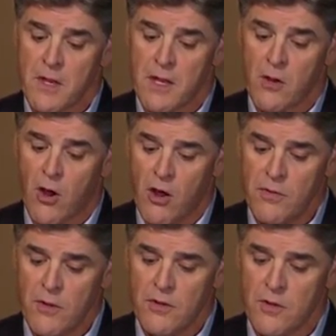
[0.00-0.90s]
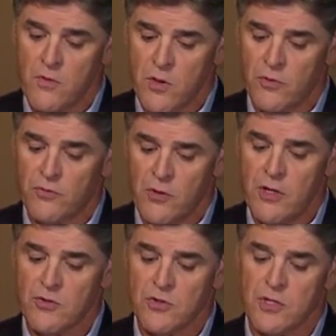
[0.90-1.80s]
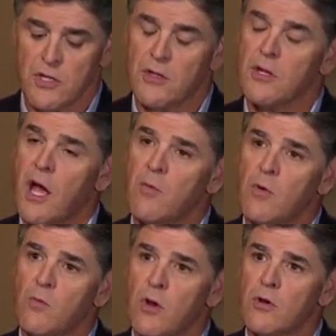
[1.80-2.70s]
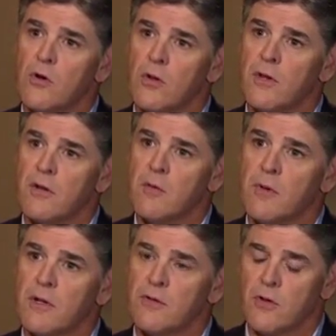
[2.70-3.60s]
Now, it was very interesting, in the 911 call that everybody has